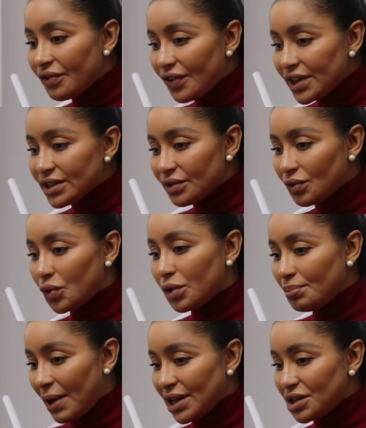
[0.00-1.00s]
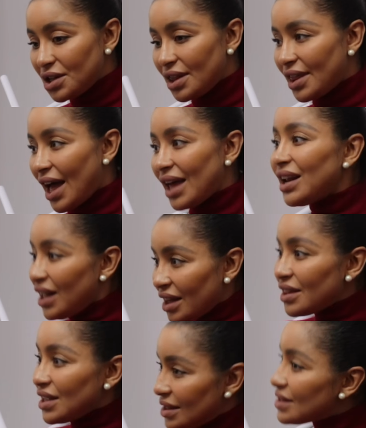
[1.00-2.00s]
First of all, you mentioned that
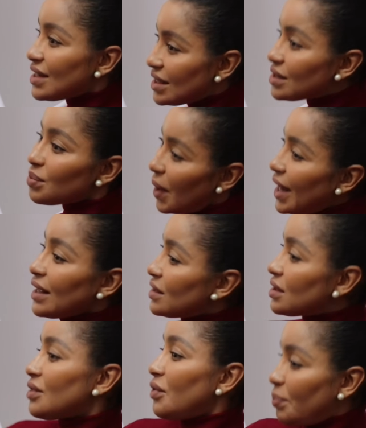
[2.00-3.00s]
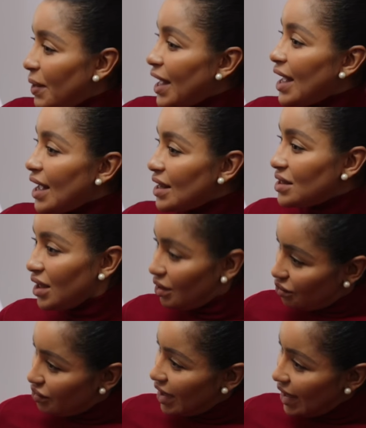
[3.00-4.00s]
this swelling, it sort of appeared
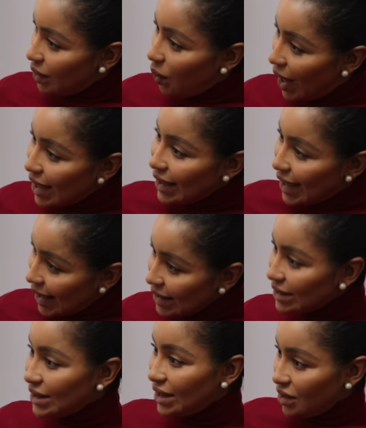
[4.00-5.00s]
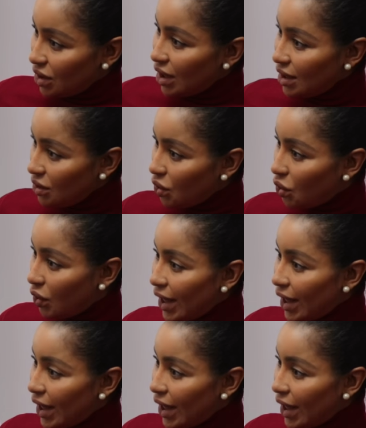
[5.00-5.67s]
really quite late in your